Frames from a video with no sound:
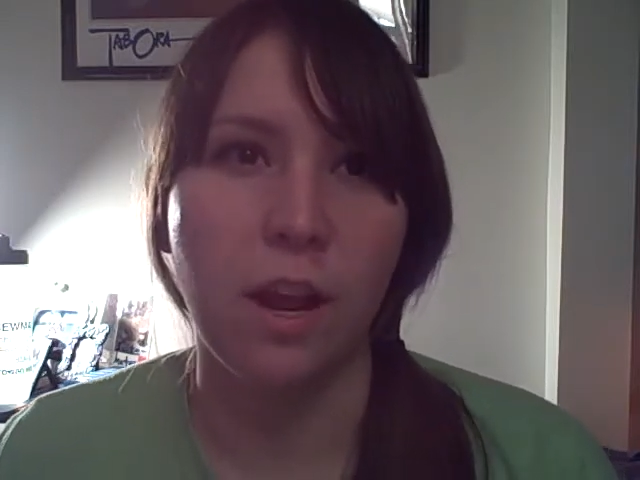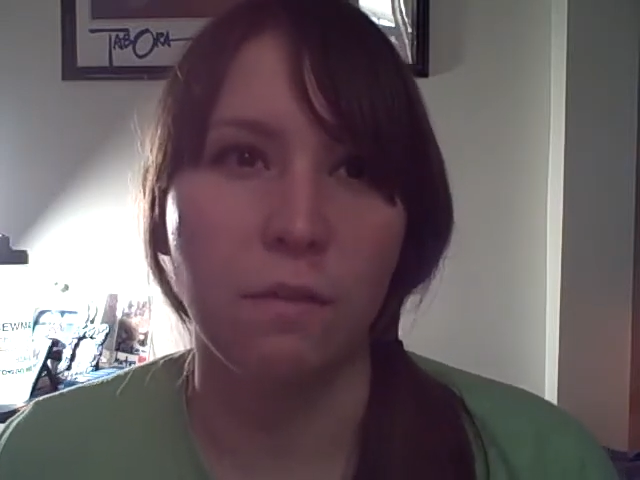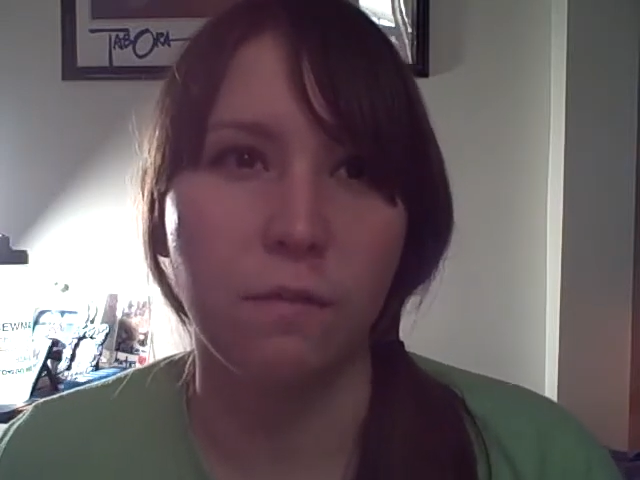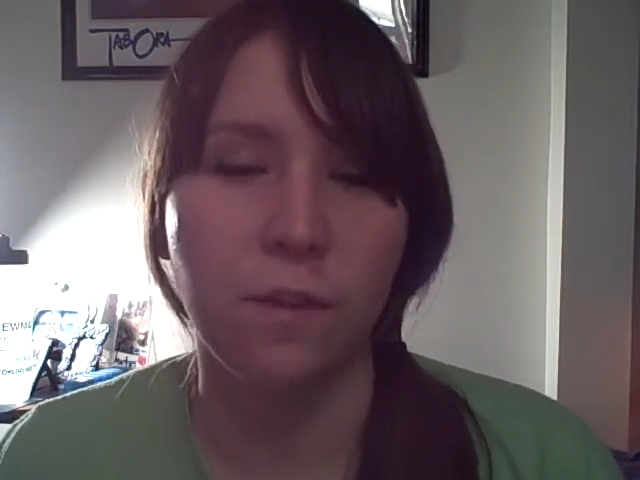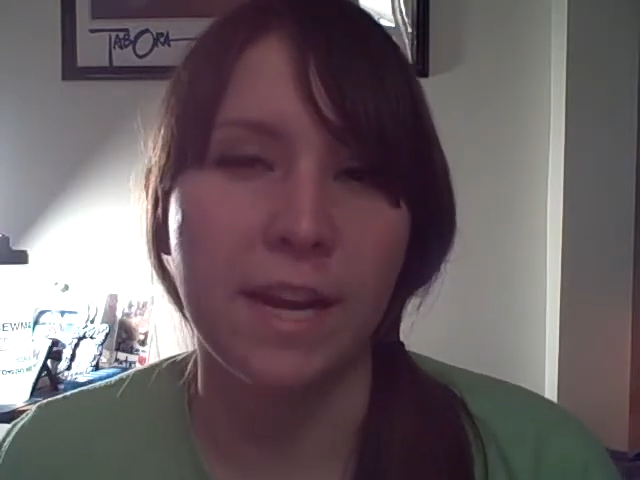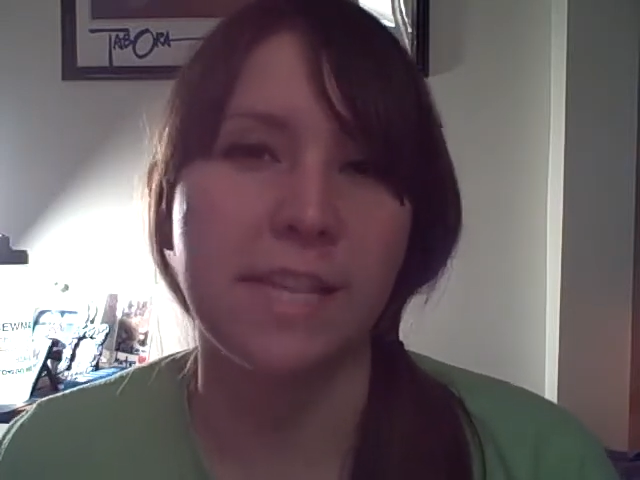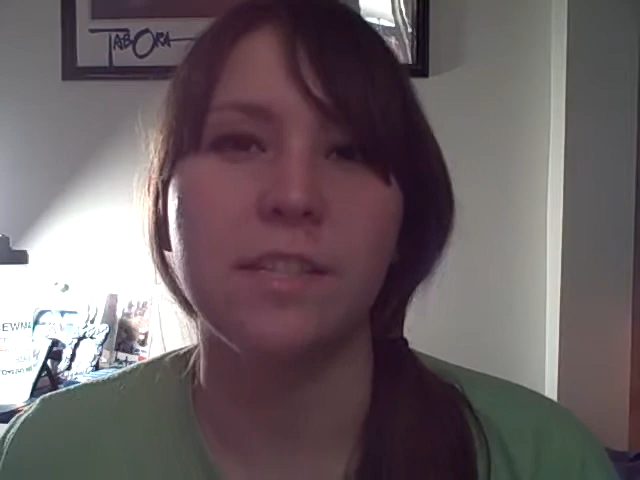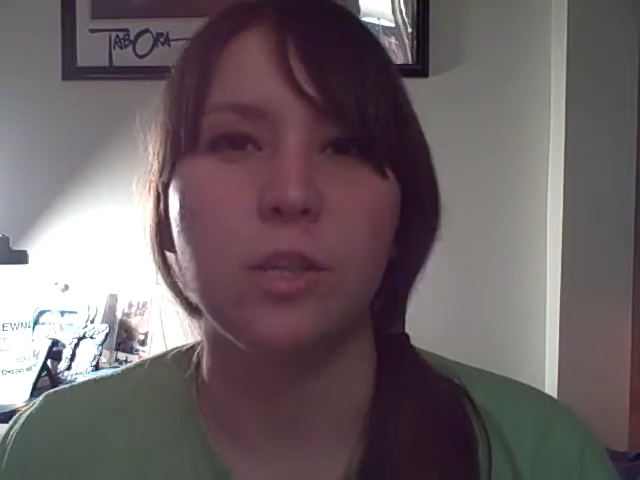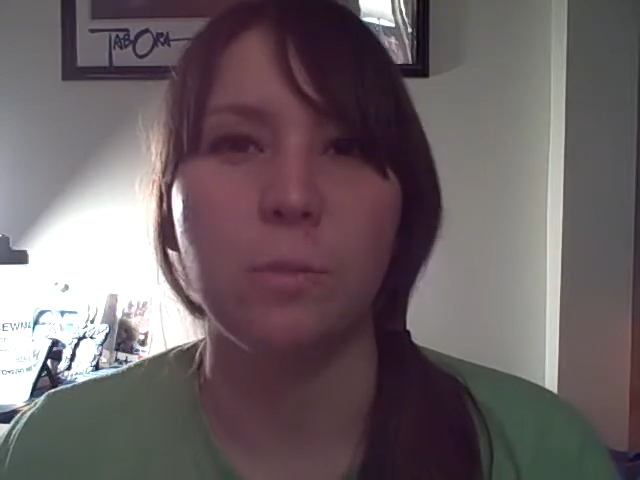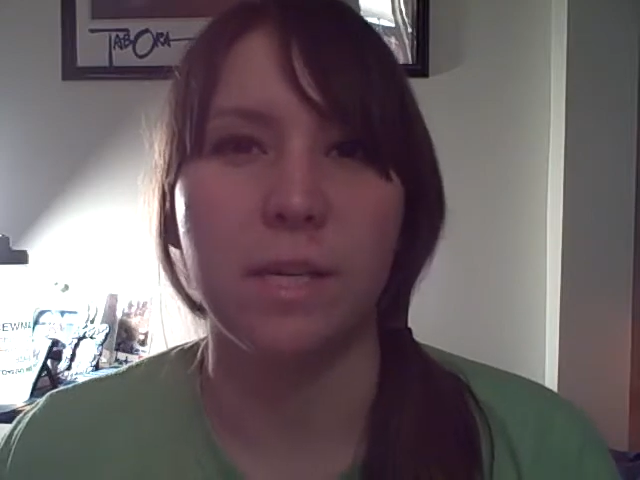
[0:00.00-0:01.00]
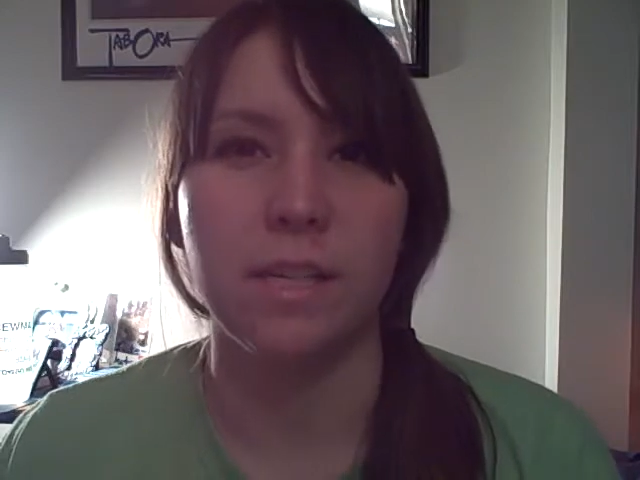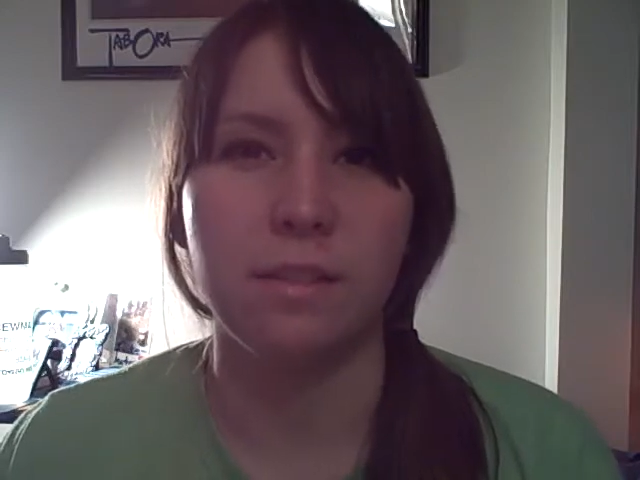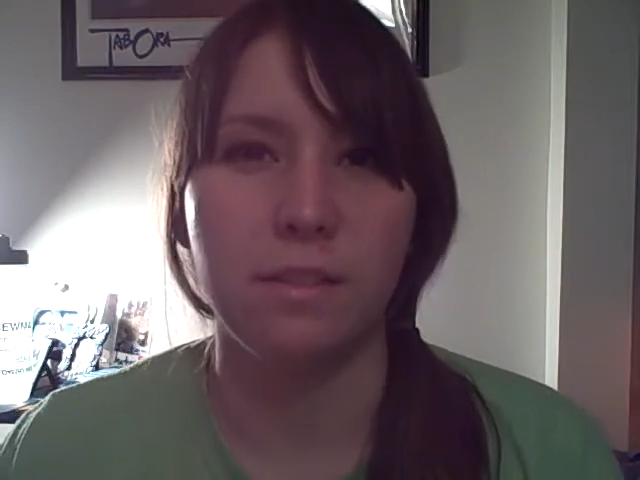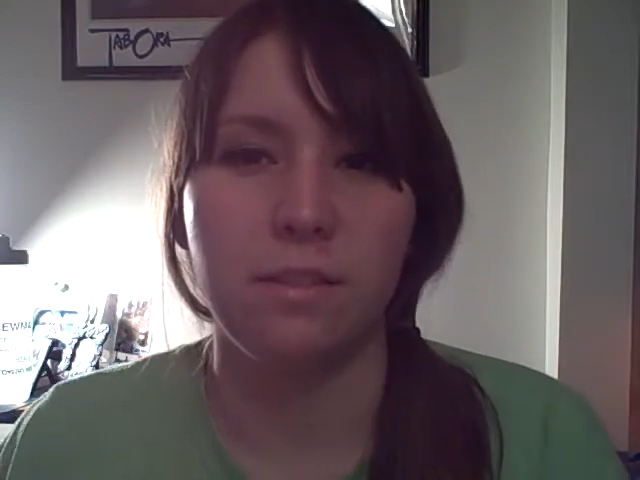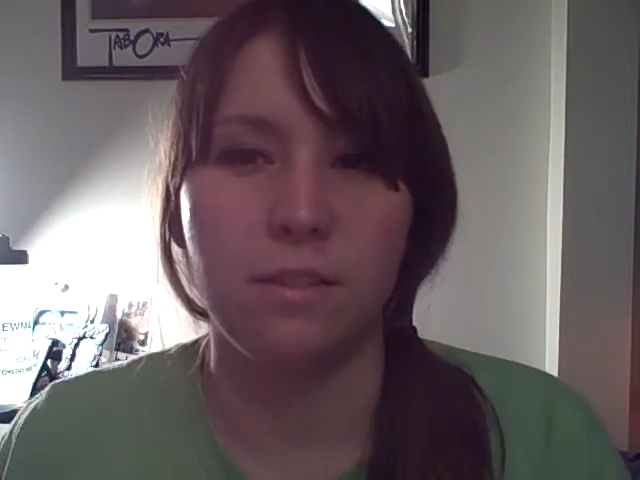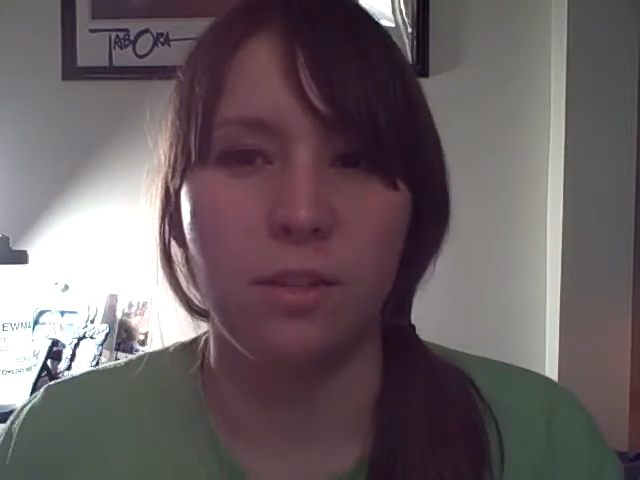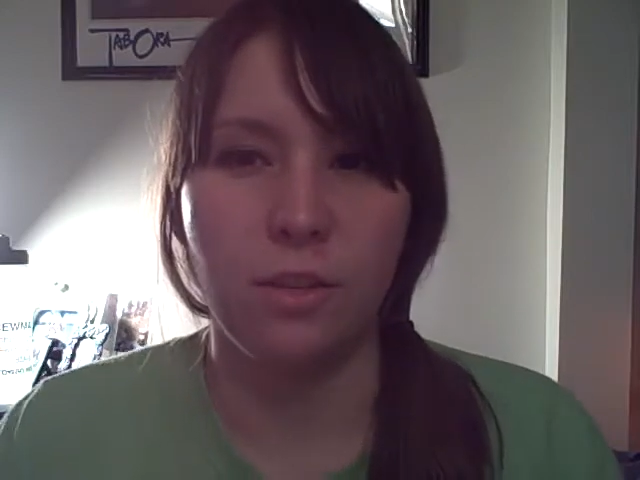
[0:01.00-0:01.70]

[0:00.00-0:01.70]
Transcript: not afraid to because